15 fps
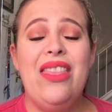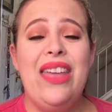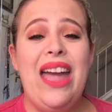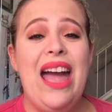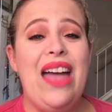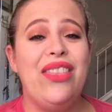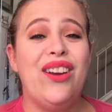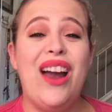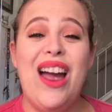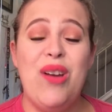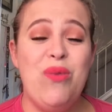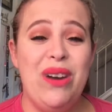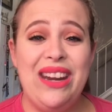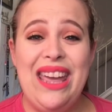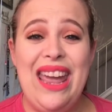They had their I
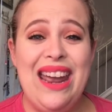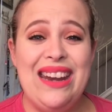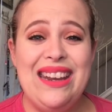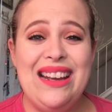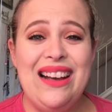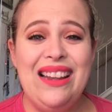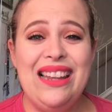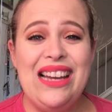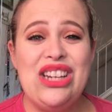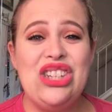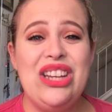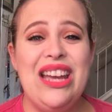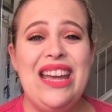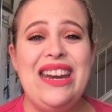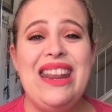Want Candy
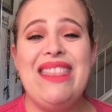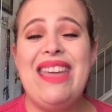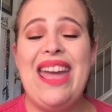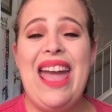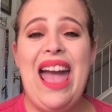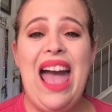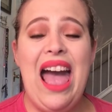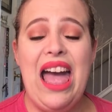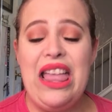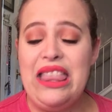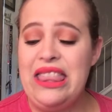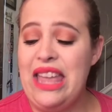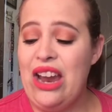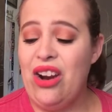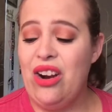collection. They
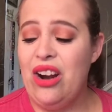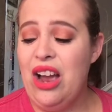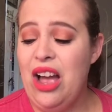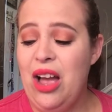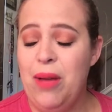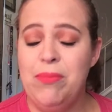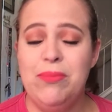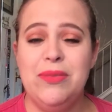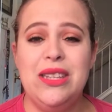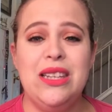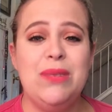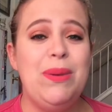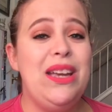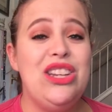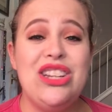had their
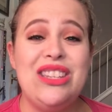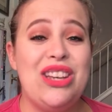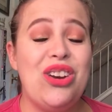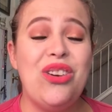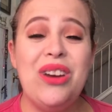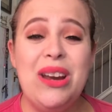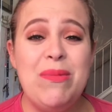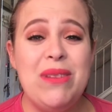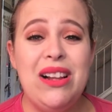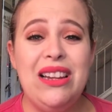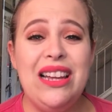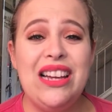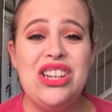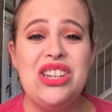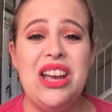Peaches and Cream
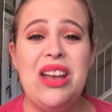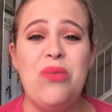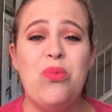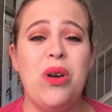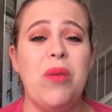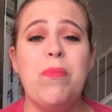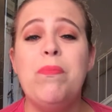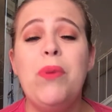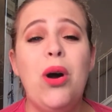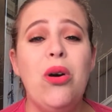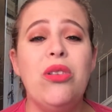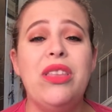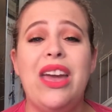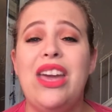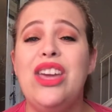collection, were
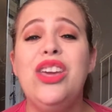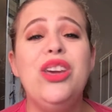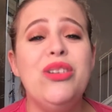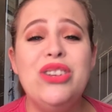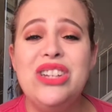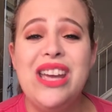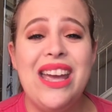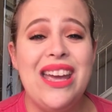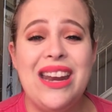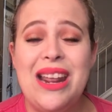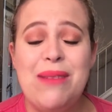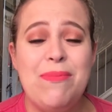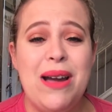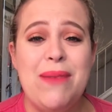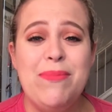both a huge hit
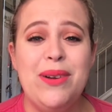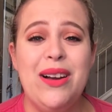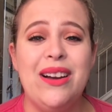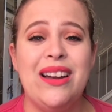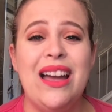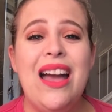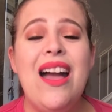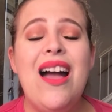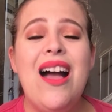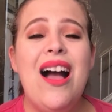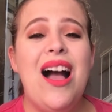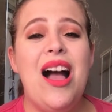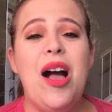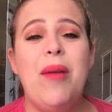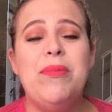in my book.
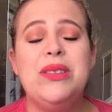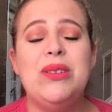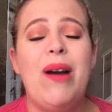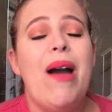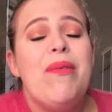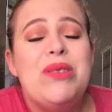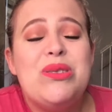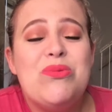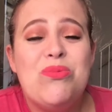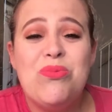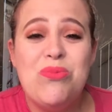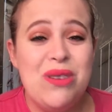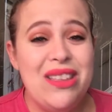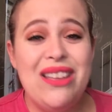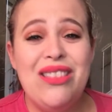So I was
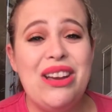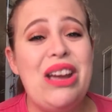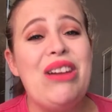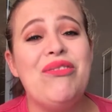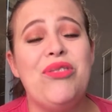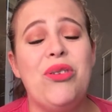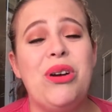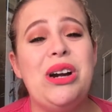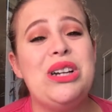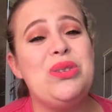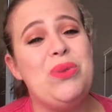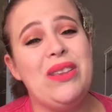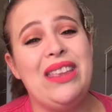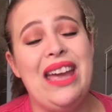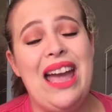really looking forward
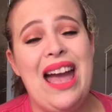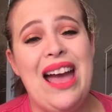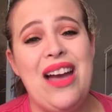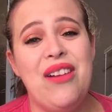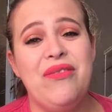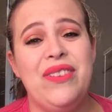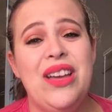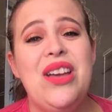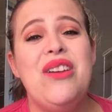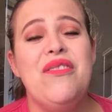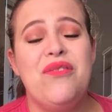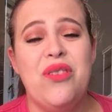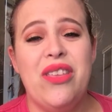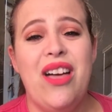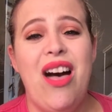to what they have
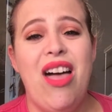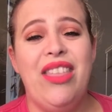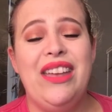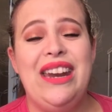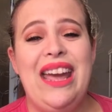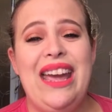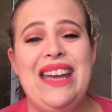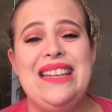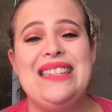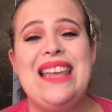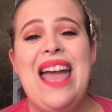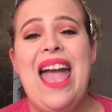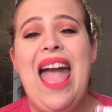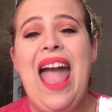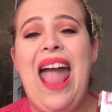for the holidays.
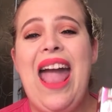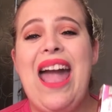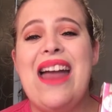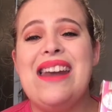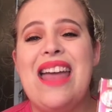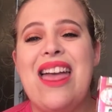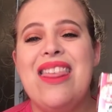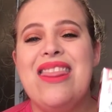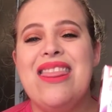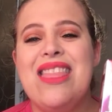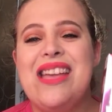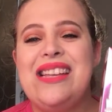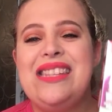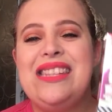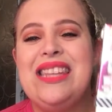And
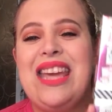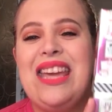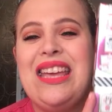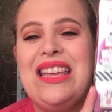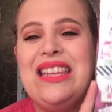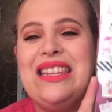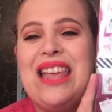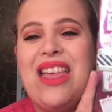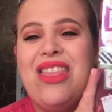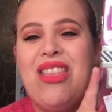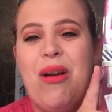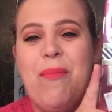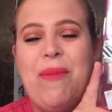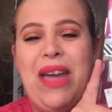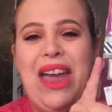this is
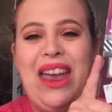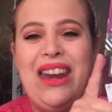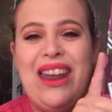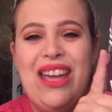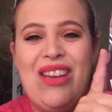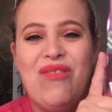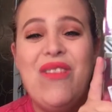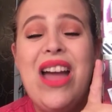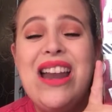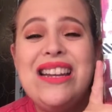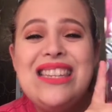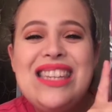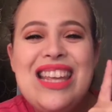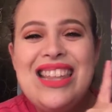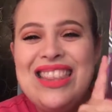the main
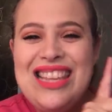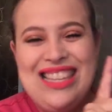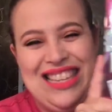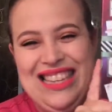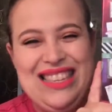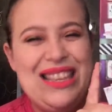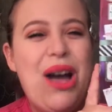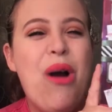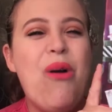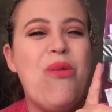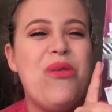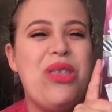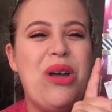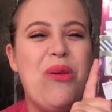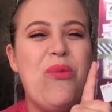event. This is
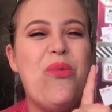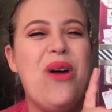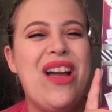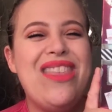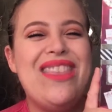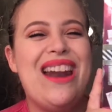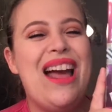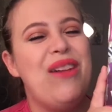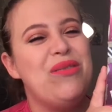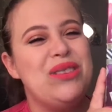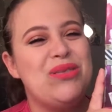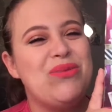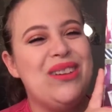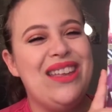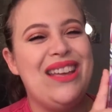the one that I
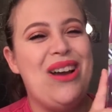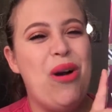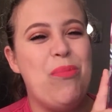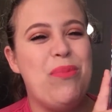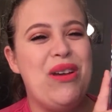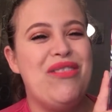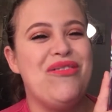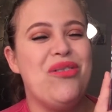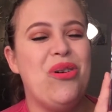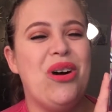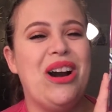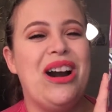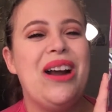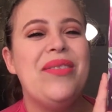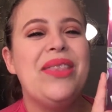was really hoping
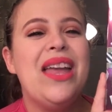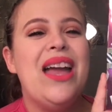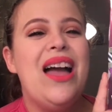for.